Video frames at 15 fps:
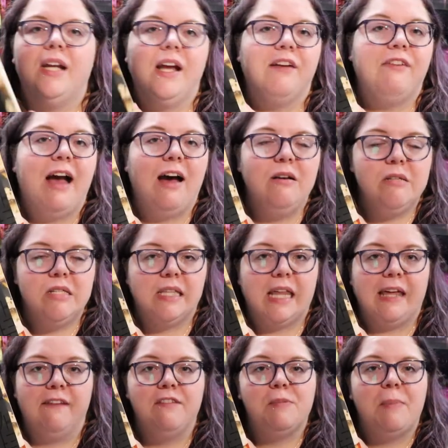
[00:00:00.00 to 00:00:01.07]
didn't have House of
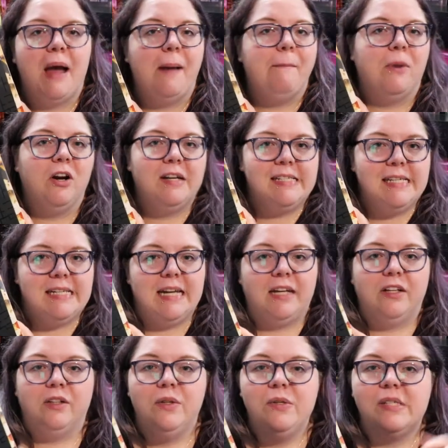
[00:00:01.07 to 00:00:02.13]
Leaves by Mark Z.
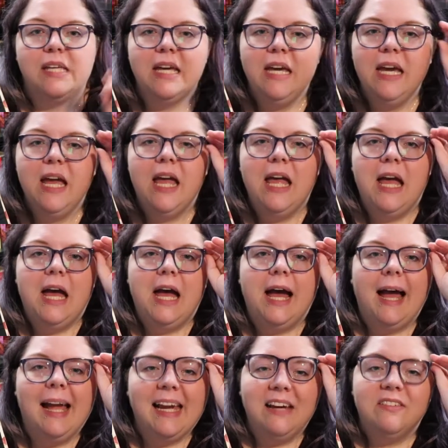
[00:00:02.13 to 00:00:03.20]
Danielewski.
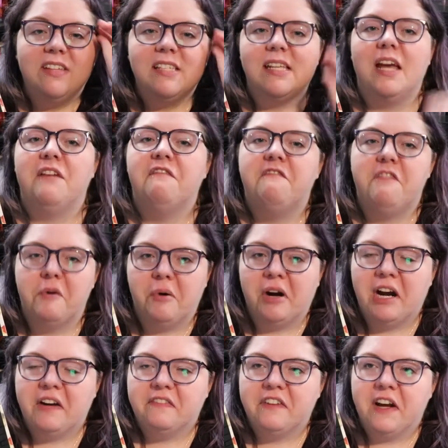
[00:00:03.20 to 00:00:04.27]
I gave this a
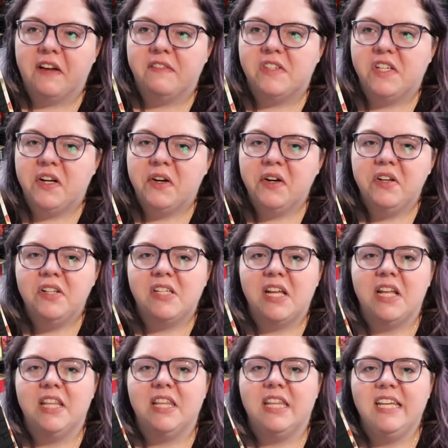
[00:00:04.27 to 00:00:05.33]
4 out of 5 stars.
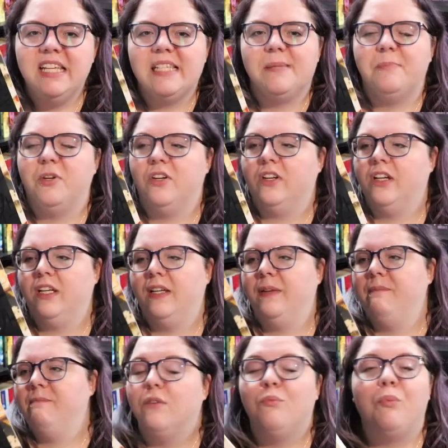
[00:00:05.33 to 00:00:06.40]
This book,
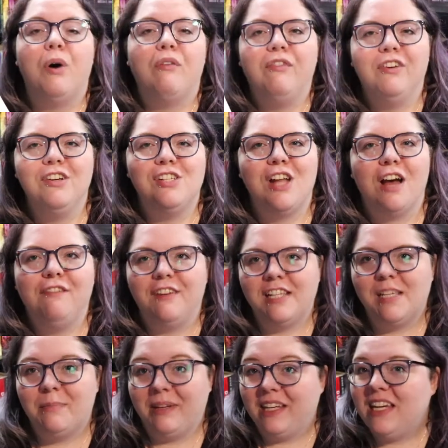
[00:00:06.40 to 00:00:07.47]
well first off
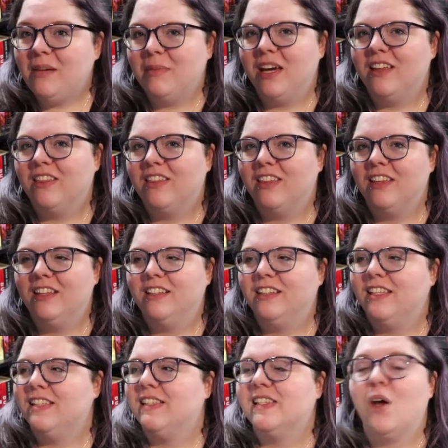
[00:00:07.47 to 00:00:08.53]
it's a behemoth.
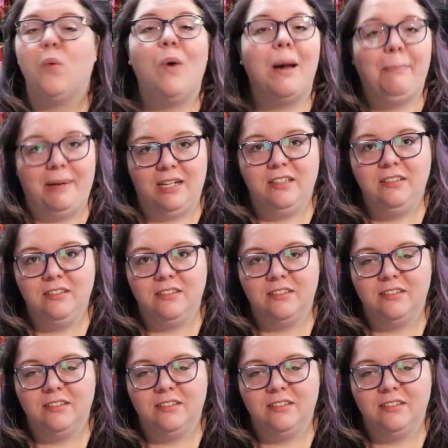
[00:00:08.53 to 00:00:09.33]
This is a weapon